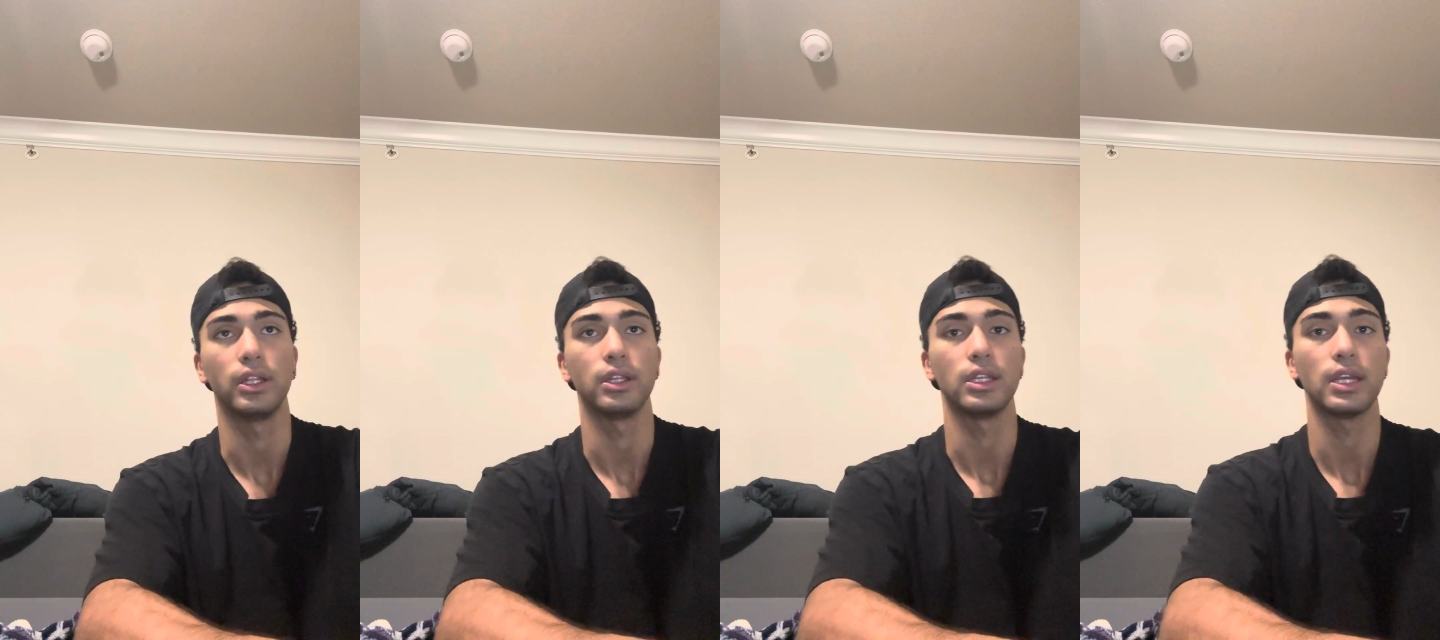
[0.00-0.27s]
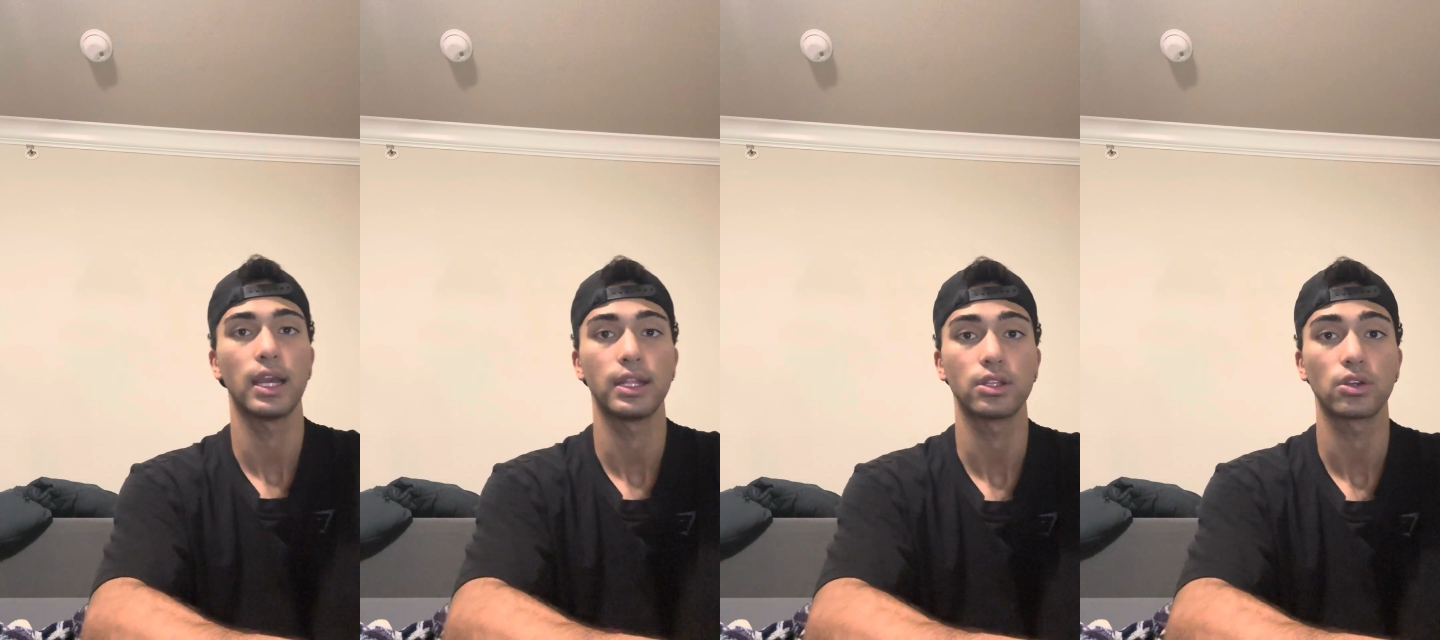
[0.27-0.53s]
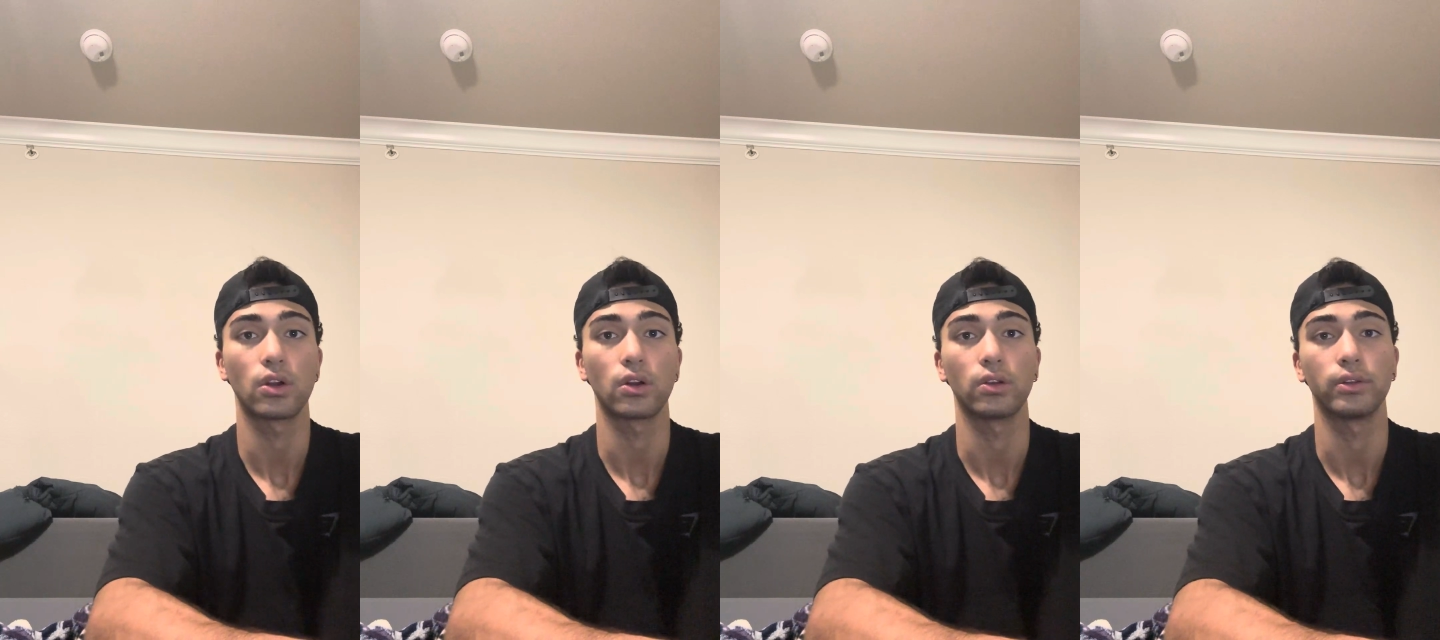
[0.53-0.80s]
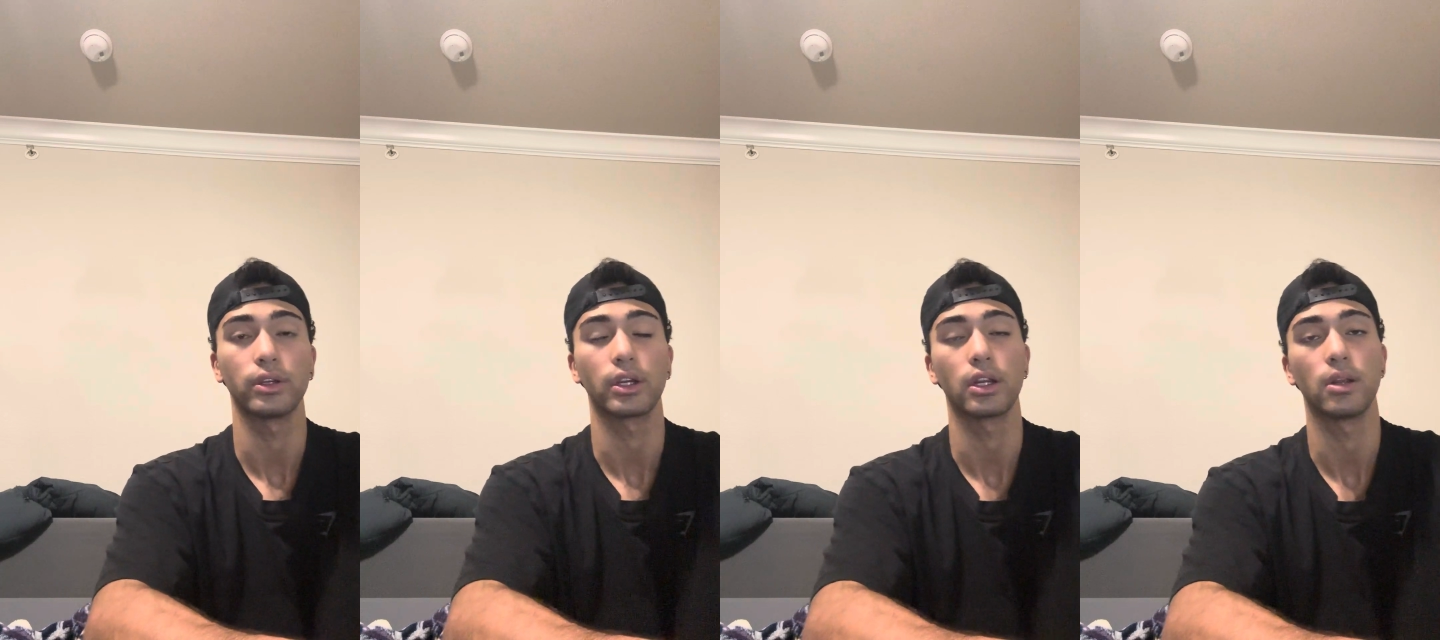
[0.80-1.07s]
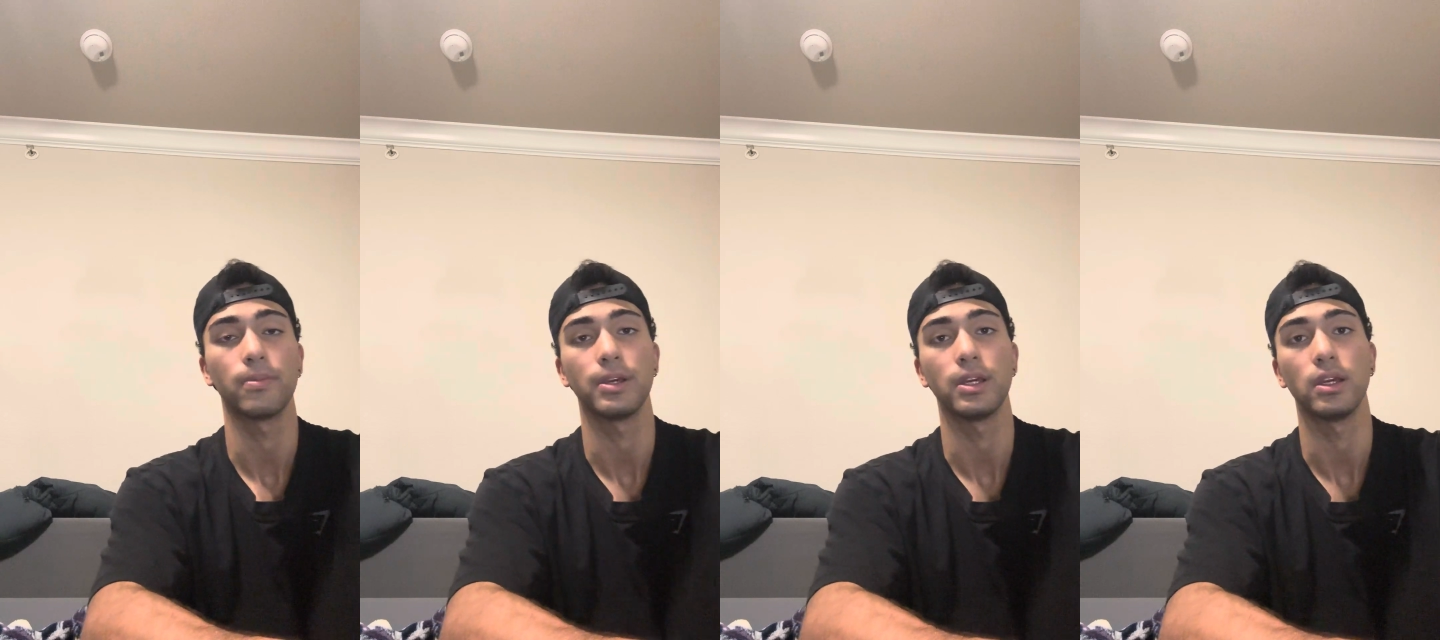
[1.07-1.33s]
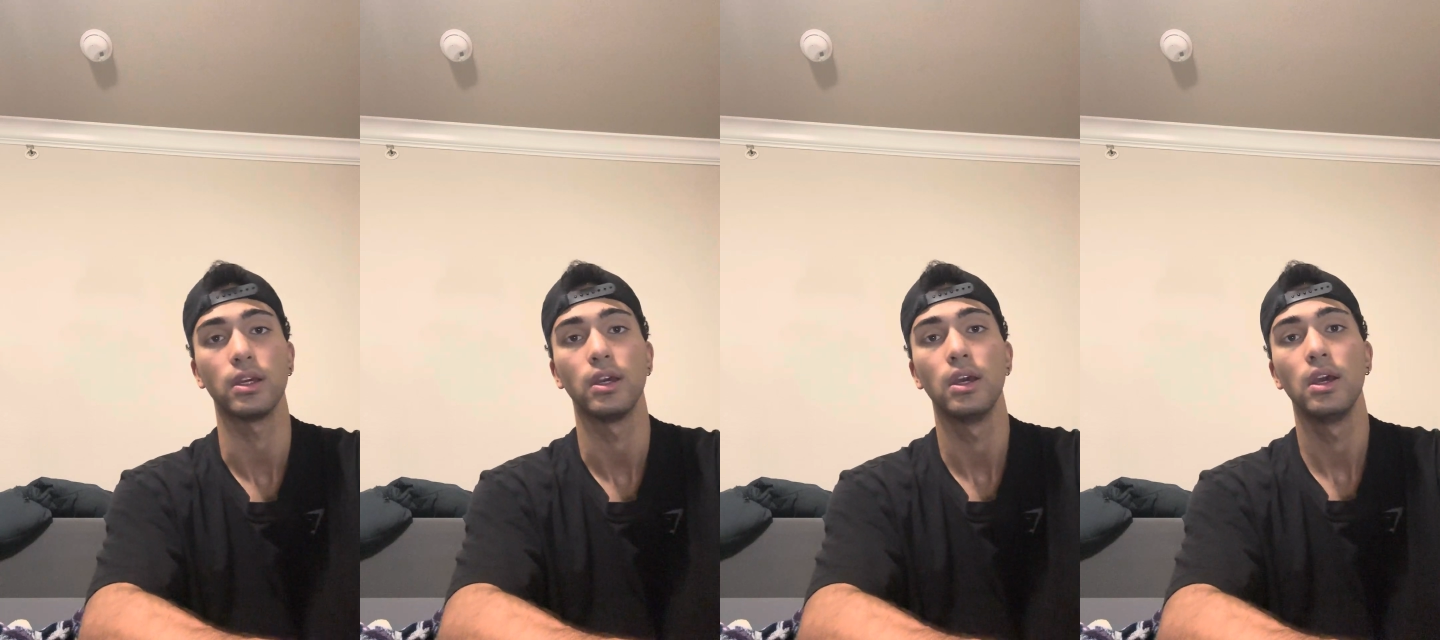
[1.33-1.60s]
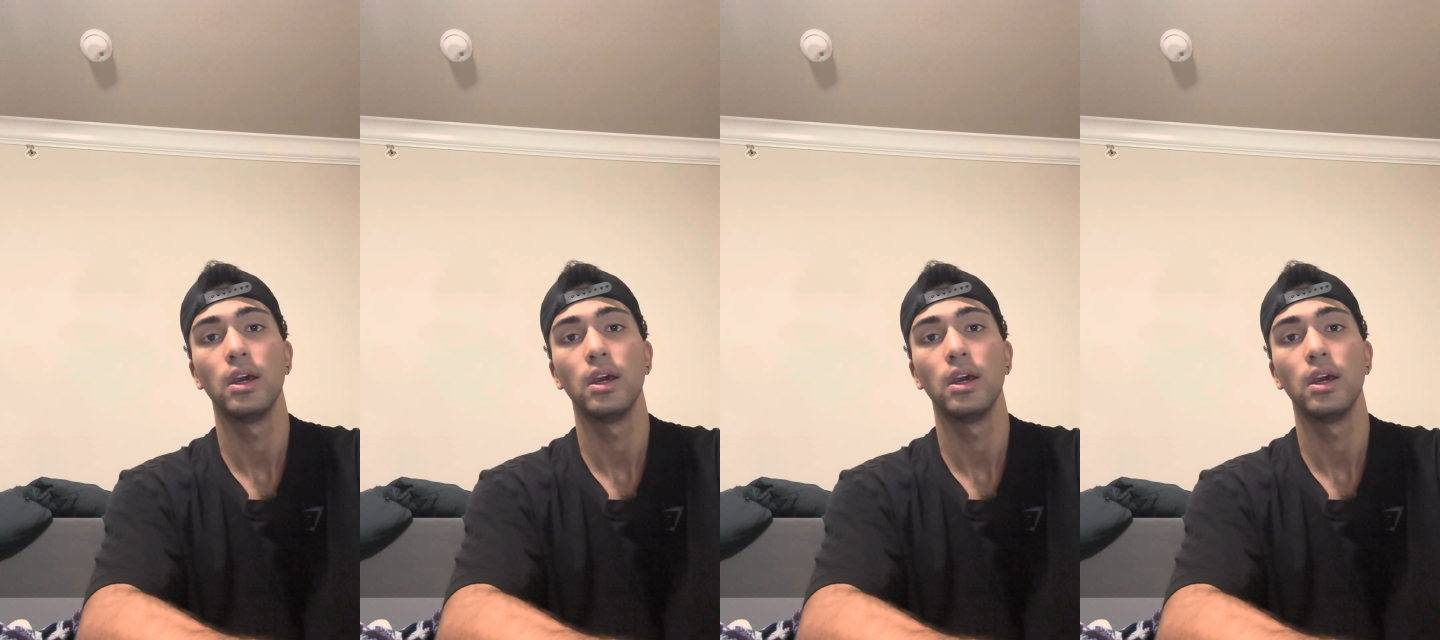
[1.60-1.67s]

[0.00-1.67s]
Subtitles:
and the internal, they're going to be